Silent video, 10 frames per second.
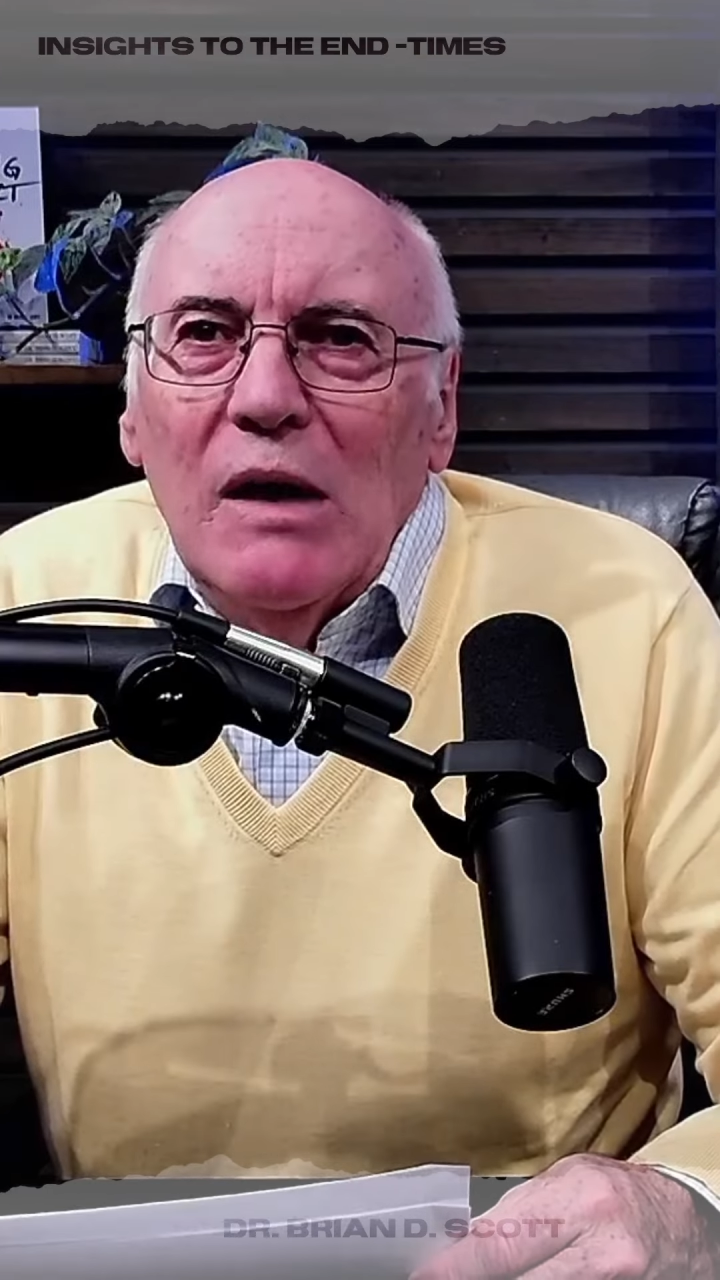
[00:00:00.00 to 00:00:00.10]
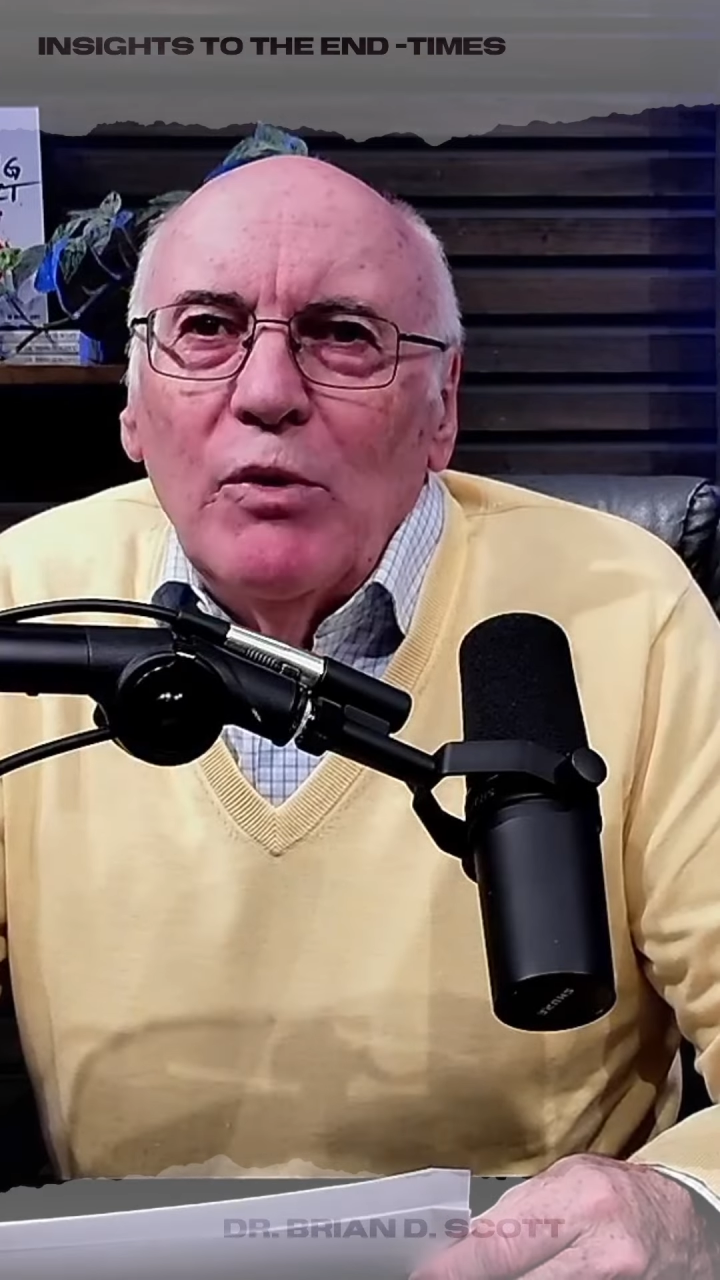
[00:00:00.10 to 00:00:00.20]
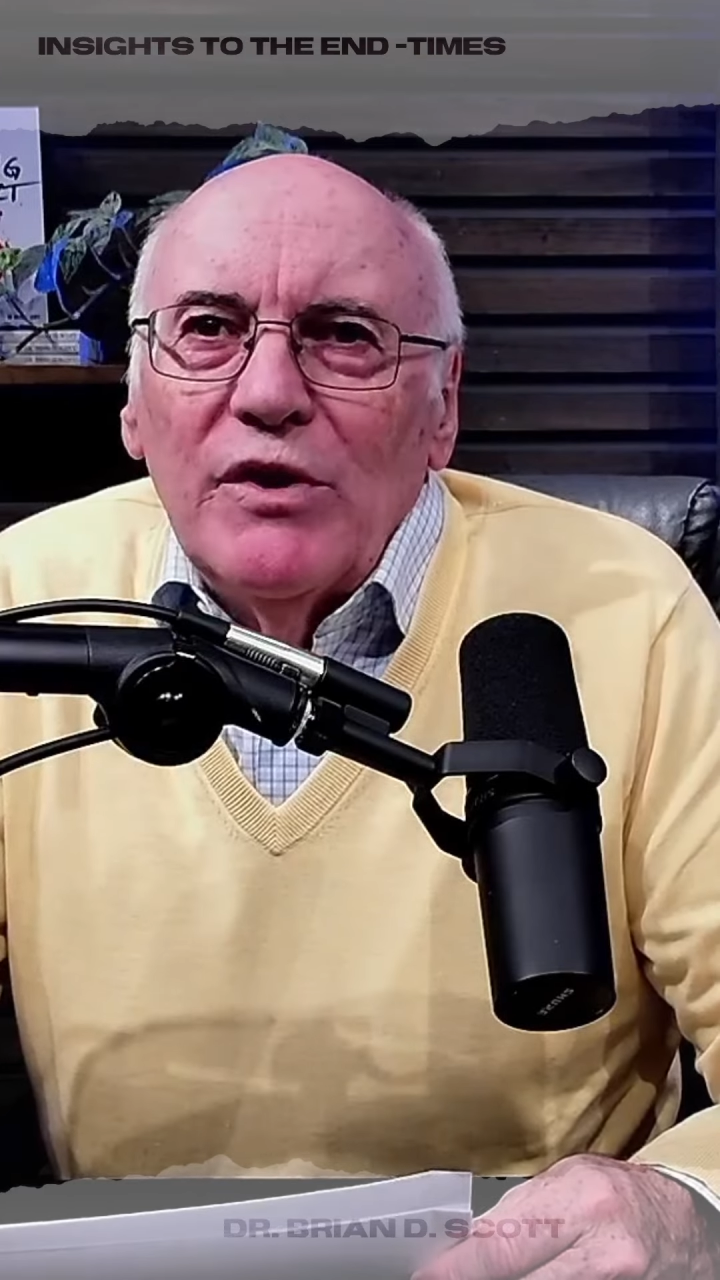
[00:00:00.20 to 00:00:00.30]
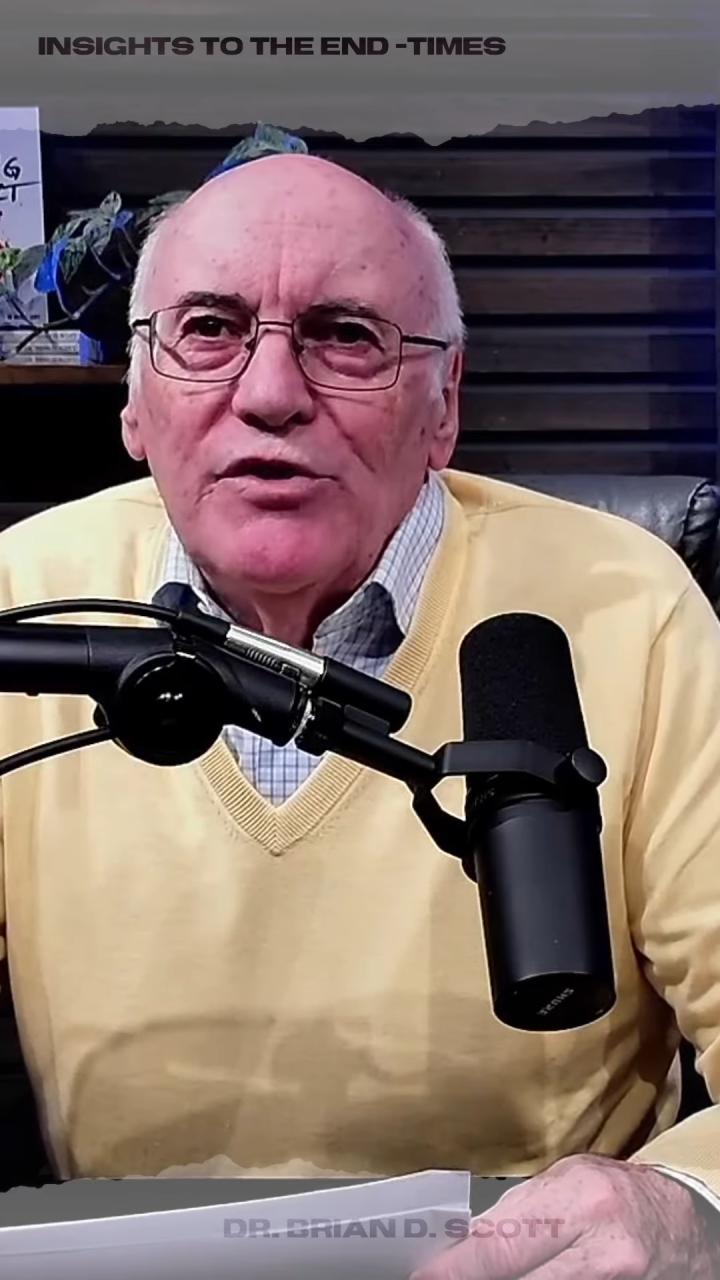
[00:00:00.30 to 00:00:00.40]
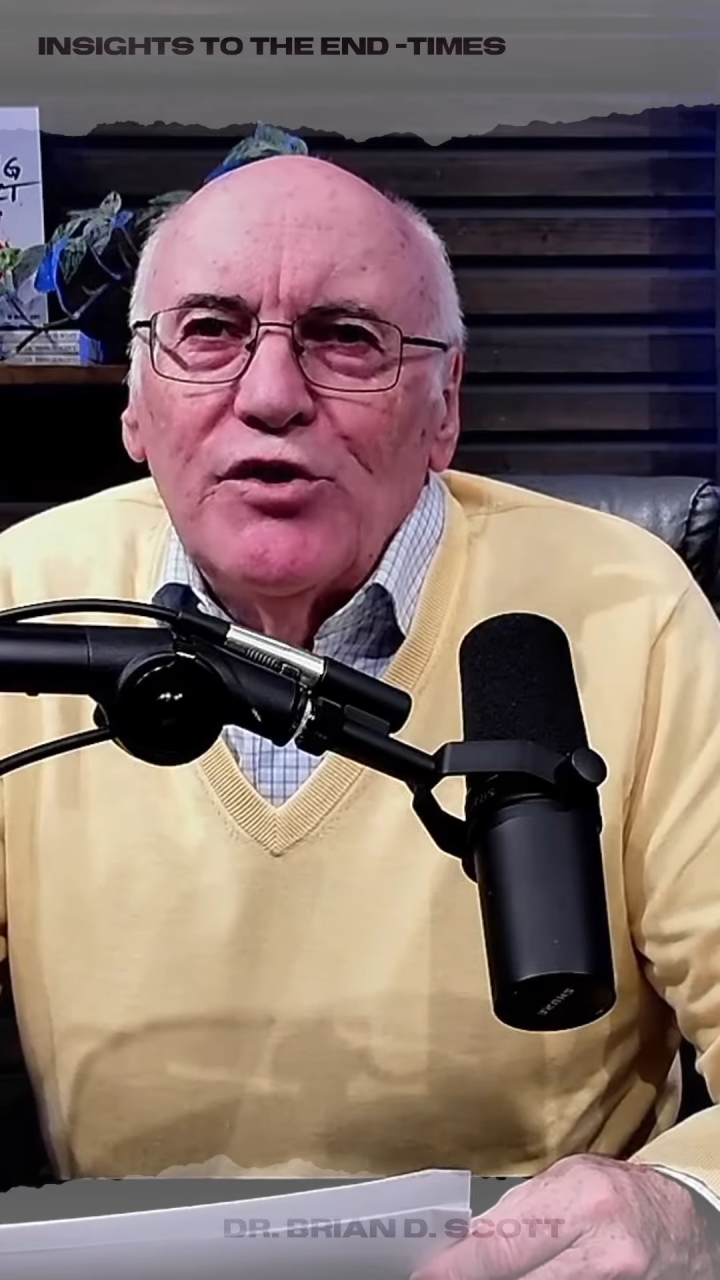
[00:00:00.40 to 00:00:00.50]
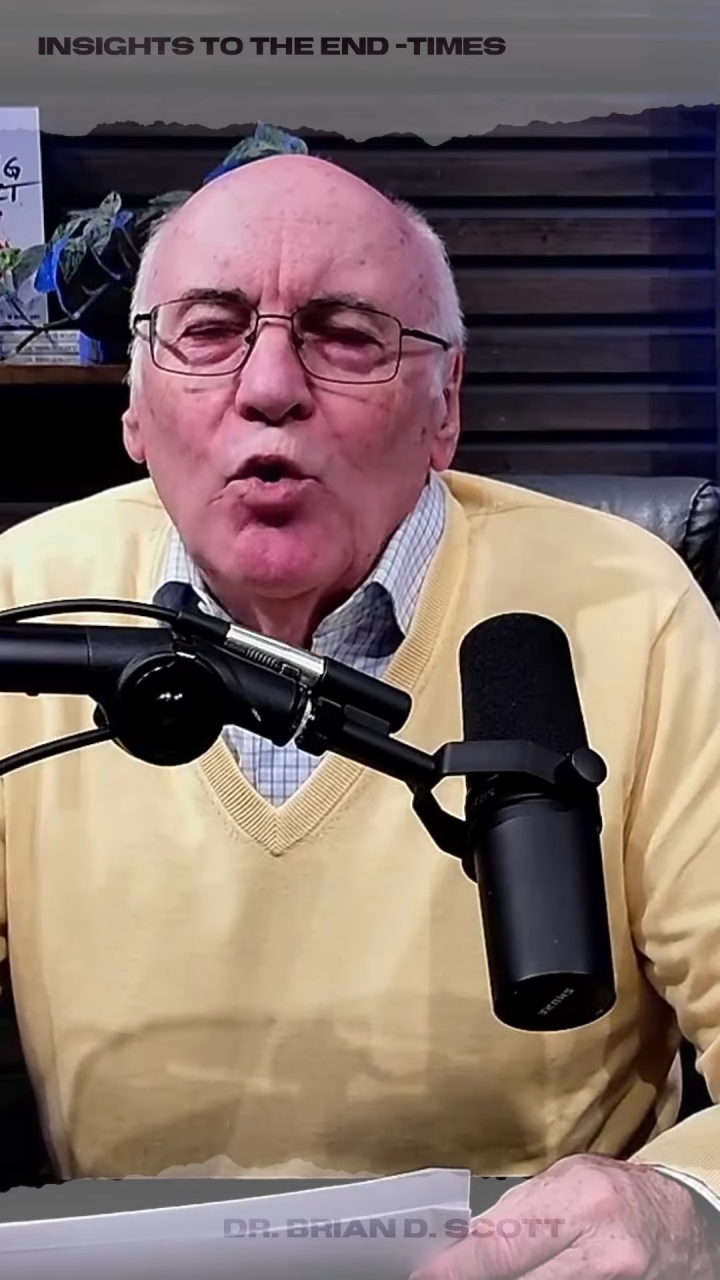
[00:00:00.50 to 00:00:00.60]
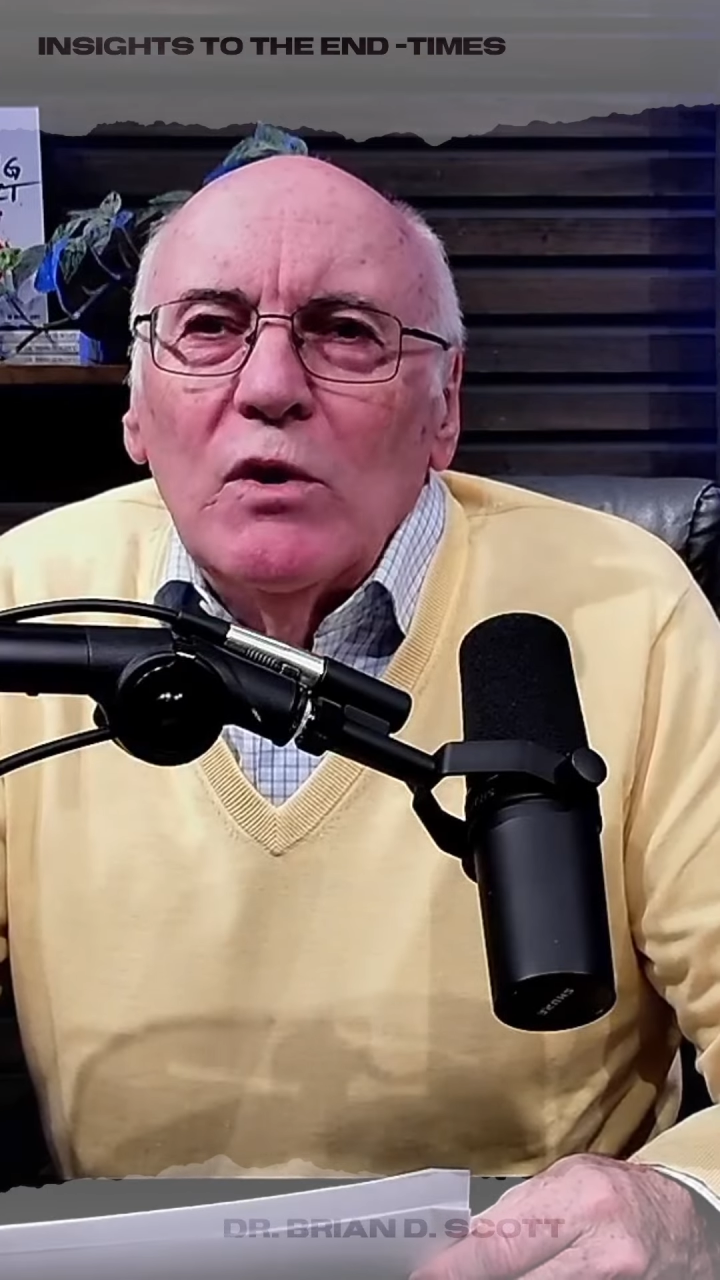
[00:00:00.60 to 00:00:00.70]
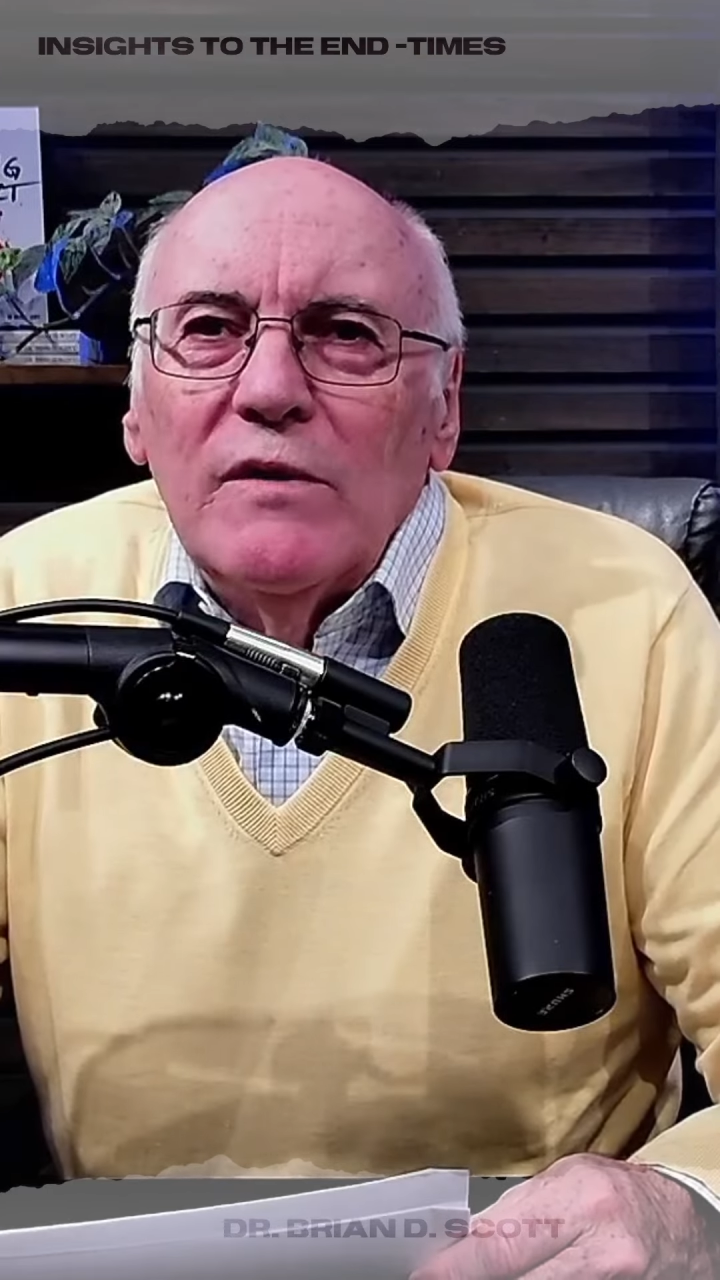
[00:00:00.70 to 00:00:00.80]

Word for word: with a score of